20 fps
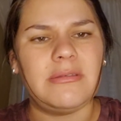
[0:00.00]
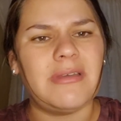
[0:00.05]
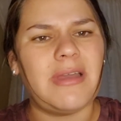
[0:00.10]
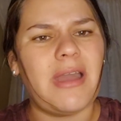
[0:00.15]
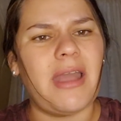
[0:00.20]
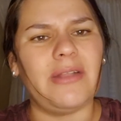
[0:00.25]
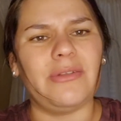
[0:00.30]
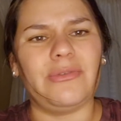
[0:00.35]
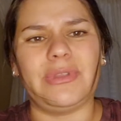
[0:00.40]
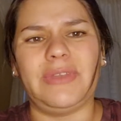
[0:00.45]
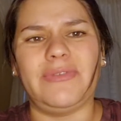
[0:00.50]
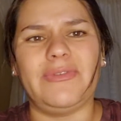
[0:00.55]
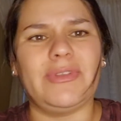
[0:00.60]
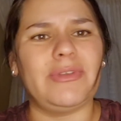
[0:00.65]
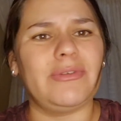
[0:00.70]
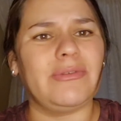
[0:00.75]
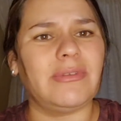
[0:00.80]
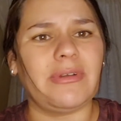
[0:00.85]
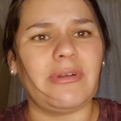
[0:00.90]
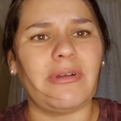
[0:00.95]
I don't even
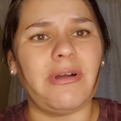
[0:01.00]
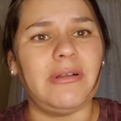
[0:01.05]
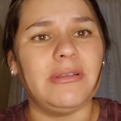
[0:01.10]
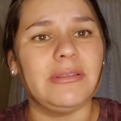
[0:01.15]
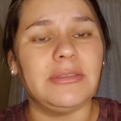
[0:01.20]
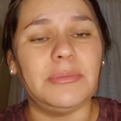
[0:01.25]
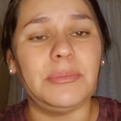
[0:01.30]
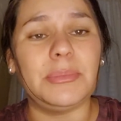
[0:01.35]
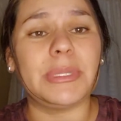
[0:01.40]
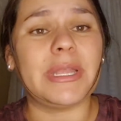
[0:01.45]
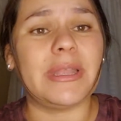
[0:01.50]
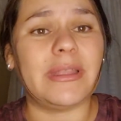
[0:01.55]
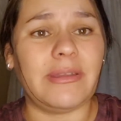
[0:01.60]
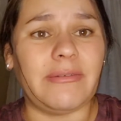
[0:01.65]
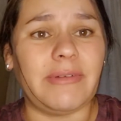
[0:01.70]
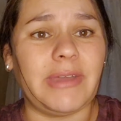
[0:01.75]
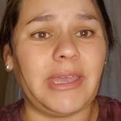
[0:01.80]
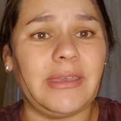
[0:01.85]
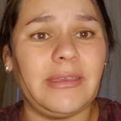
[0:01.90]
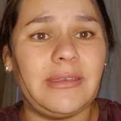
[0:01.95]
know what they're called, but
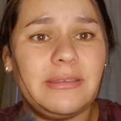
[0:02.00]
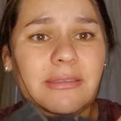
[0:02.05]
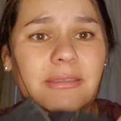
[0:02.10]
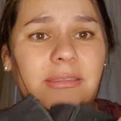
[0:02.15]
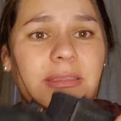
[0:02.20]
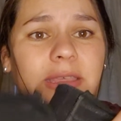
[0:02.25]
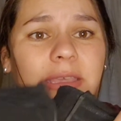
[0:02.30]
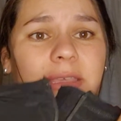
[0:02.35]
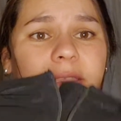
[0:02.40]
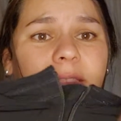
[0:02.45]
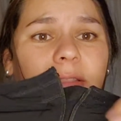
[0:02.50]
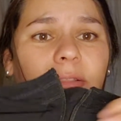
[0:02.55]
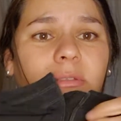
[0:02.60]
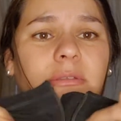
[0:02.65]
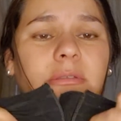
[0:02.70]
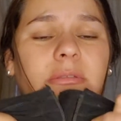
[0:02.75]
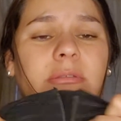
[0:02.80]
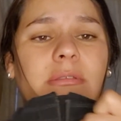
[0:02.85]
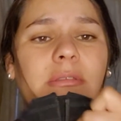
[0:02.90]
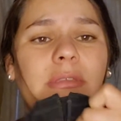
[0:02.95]
anyway, these
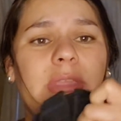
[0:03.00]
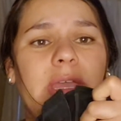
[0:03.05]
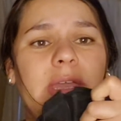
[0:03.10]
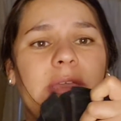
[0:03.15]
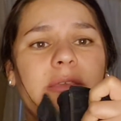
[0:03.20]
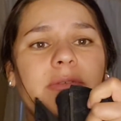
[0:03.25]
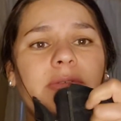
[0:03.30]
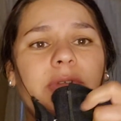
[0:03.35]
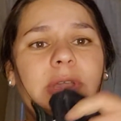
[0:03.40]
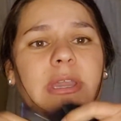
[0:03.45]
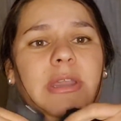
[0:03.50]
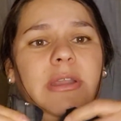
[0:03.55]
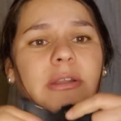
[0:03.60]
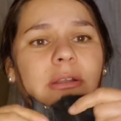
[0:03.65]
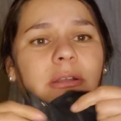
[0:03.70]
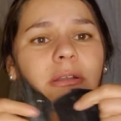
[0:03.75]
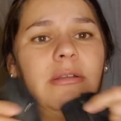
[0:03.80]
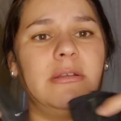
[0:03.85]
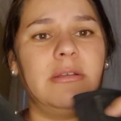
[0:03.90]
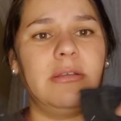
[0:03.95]
little things right here.